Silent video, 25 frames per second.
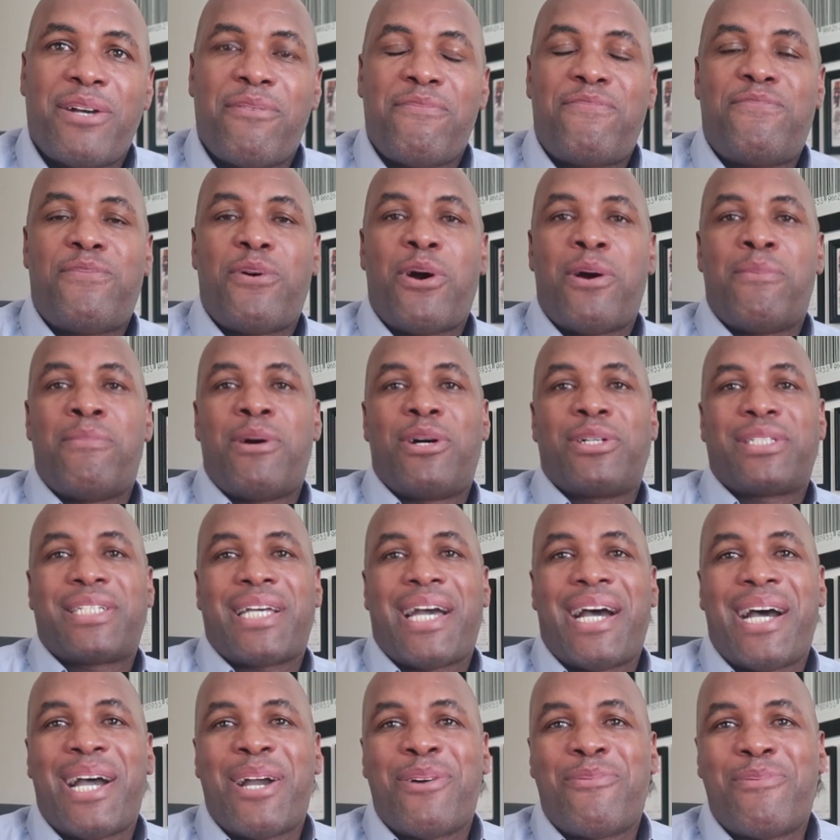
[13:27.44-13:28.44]
and
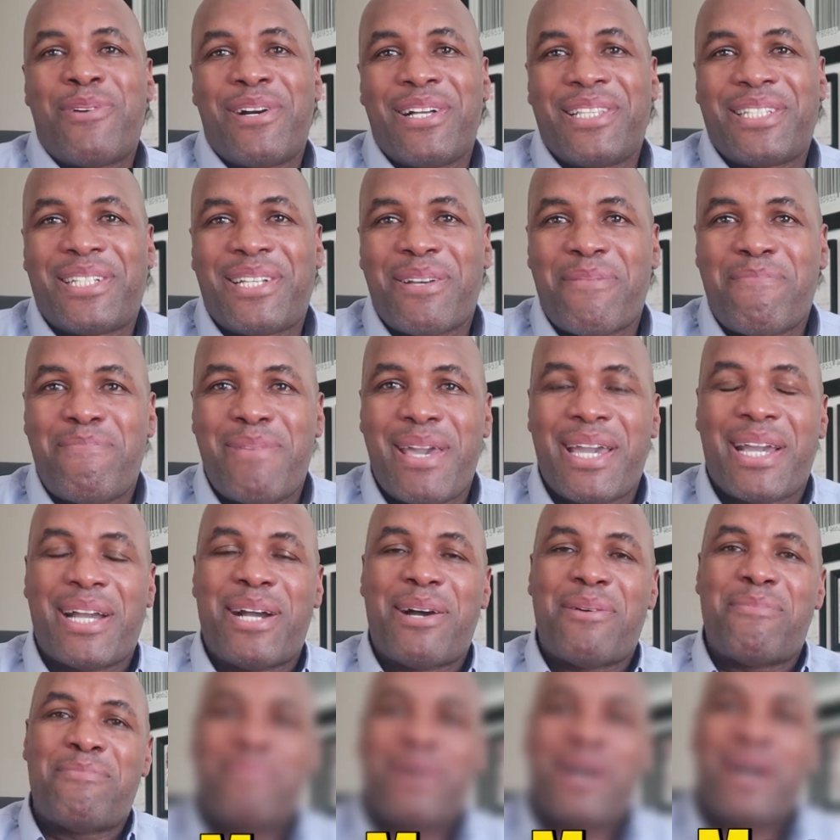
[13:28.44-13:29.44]
foremost, I want to big
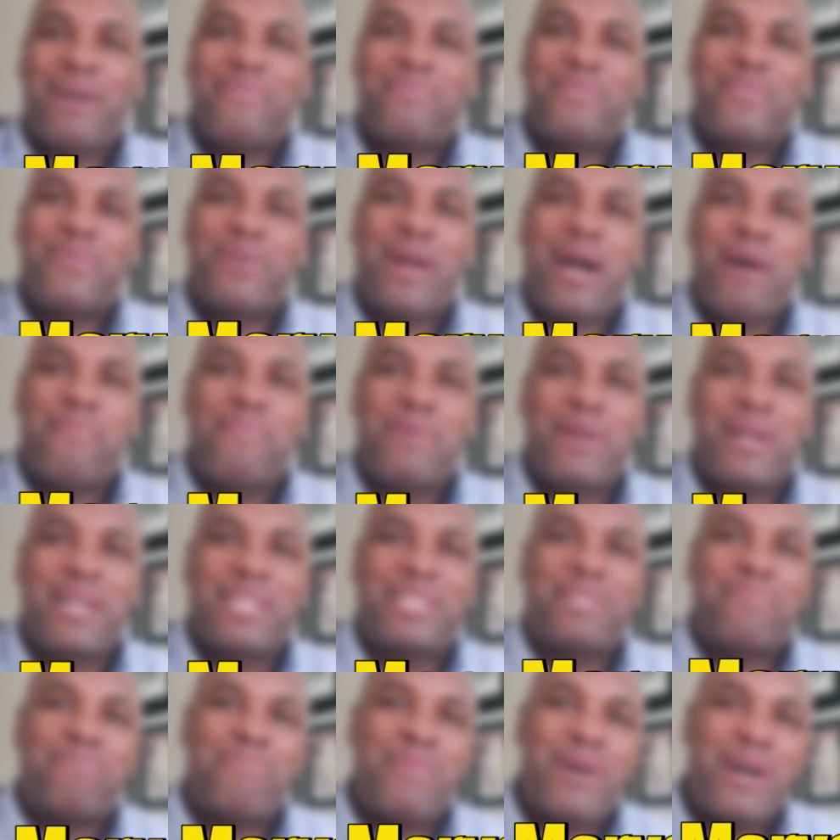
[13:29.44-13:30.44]
up Marva
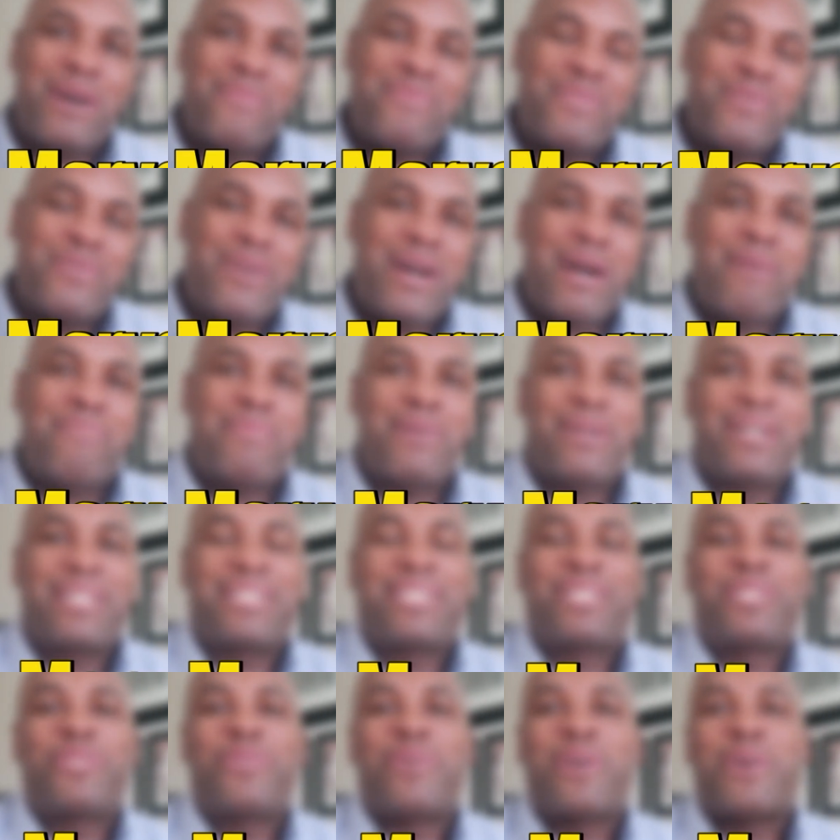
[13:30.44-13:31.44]
Roberts. Marva
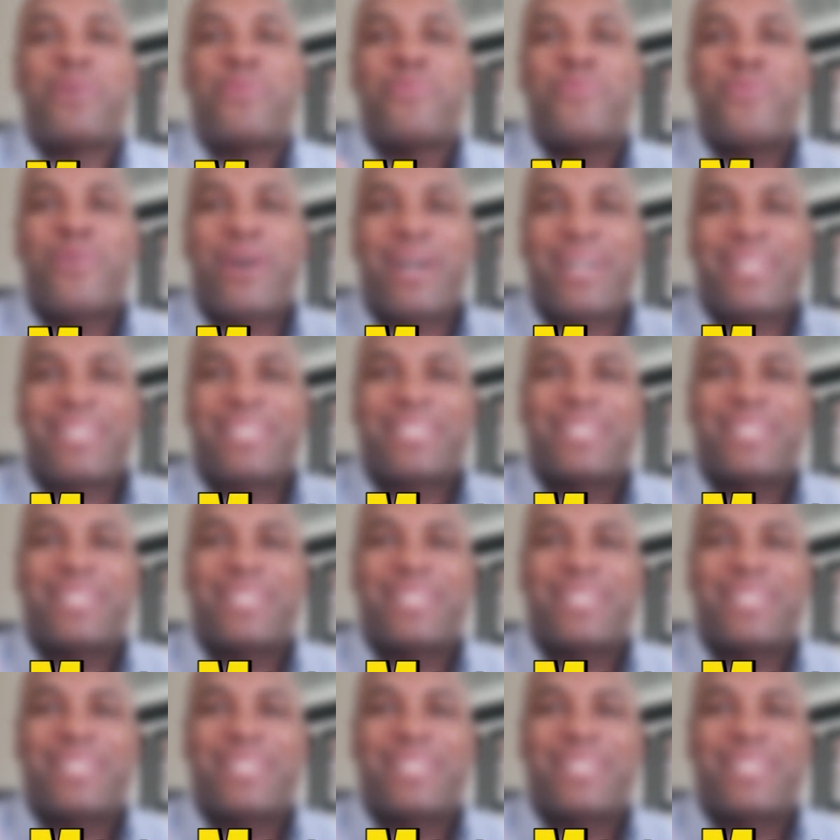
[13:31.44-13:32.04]
Roberts, you are one